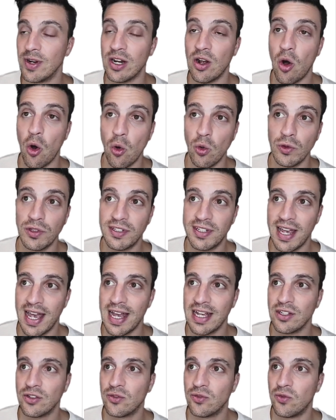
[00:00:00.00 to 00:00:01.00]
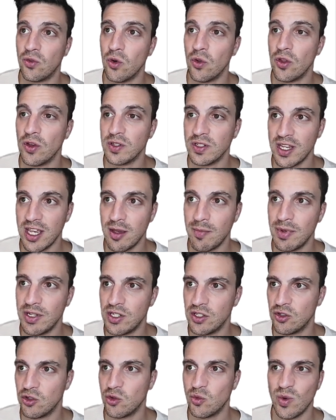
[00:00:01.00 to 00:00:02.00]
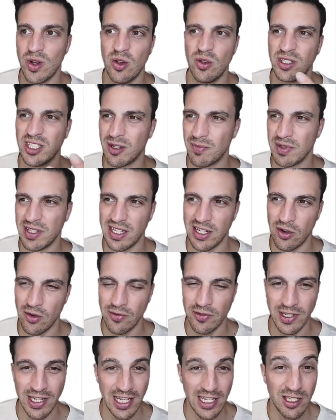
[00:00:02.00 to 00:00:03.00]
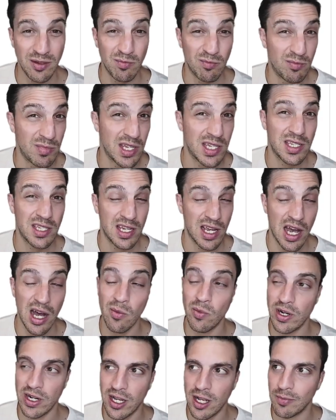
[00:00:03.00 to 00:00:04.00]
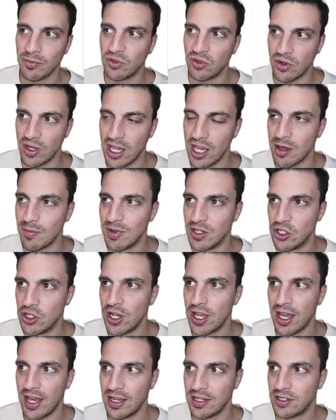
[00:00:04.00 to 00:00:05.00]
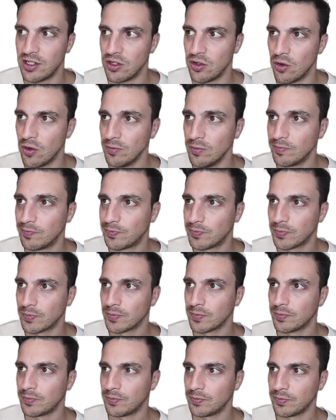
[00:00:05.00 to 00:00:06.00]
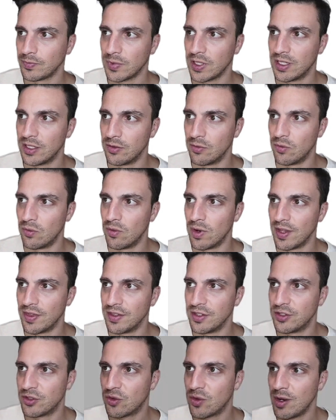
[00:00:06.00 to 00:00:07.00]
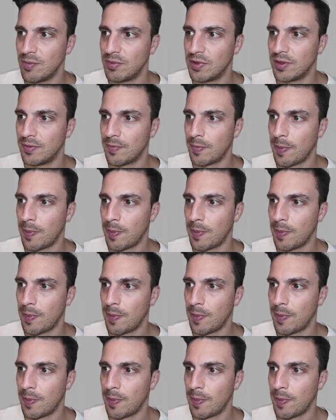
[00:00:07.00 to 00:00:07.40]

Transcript: alt tags for those images as well, something that often gets missed out when it comes to image SEO. I can run the script,